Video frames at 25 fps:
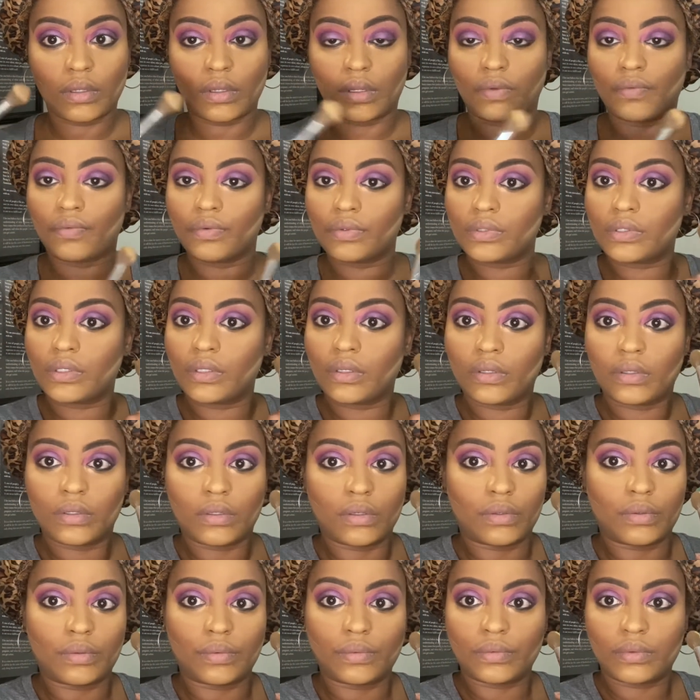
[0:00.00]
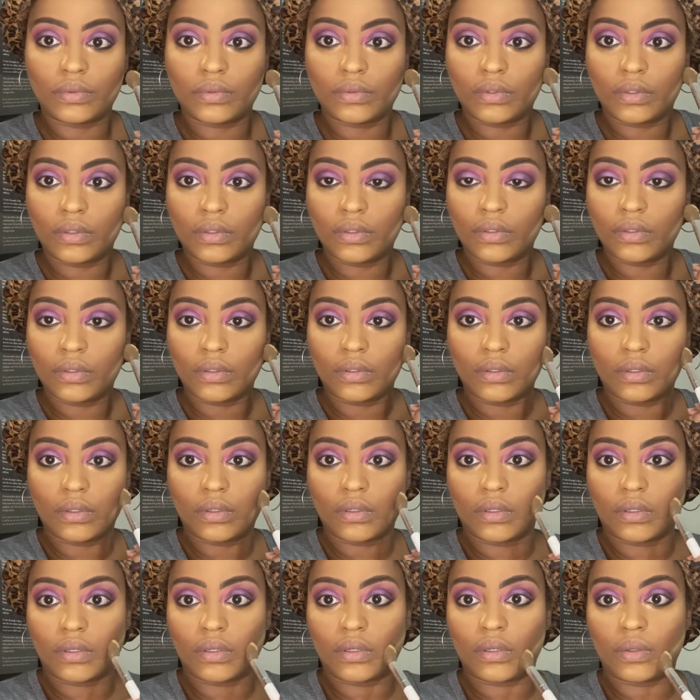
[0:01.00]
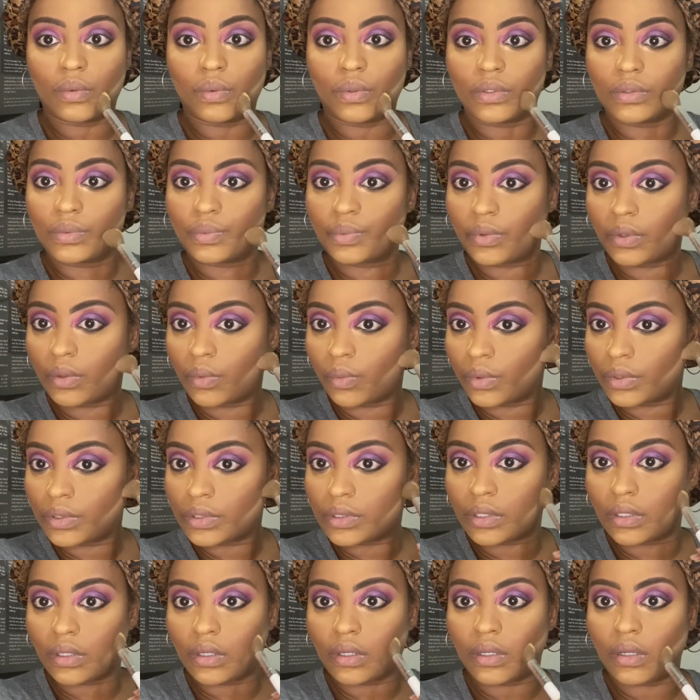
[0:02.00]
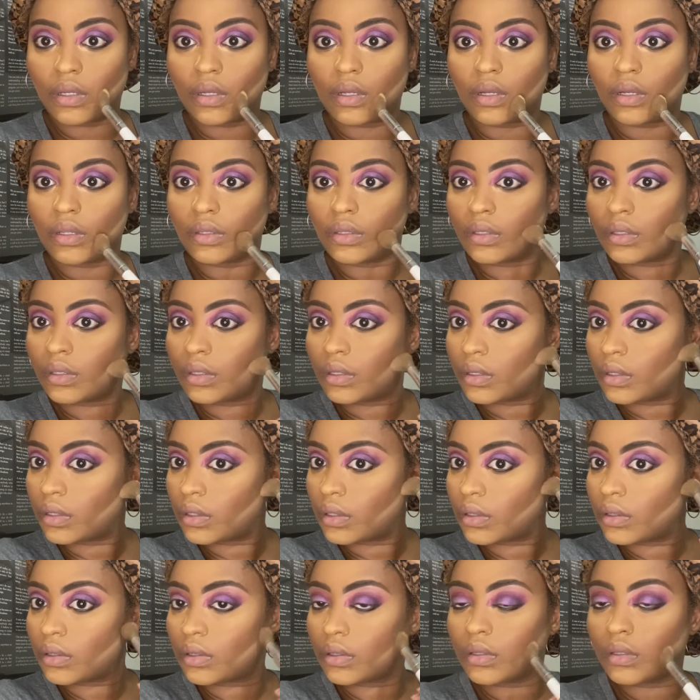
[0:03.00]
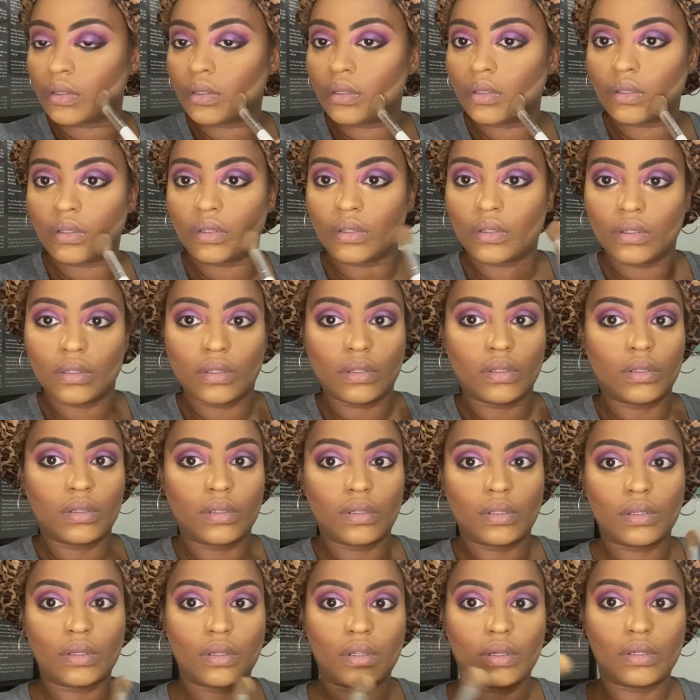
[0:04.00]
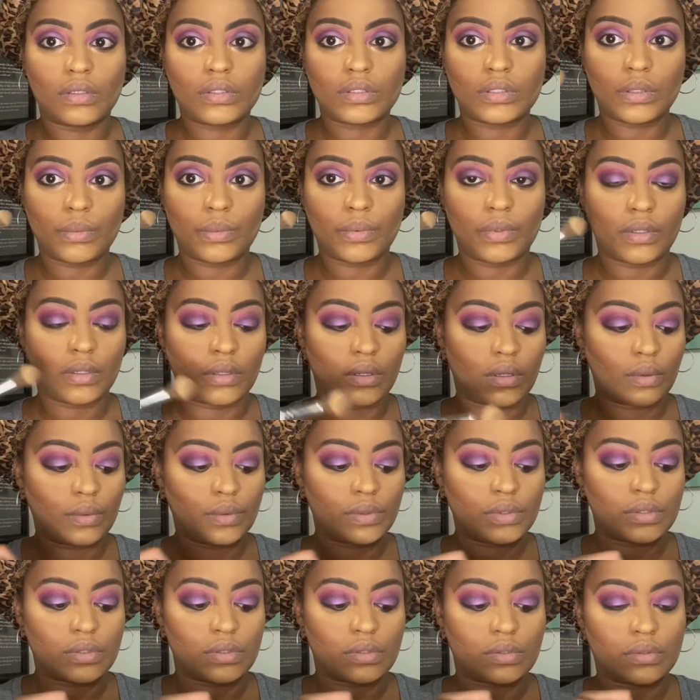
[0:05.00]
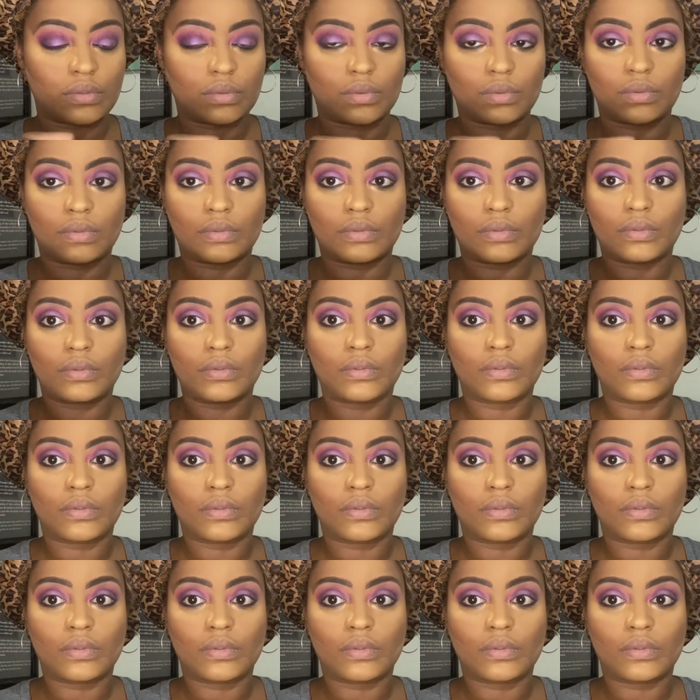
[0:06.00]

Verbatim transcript: Every single, oh, I always bring one side higher than the other. And it's typically always this one.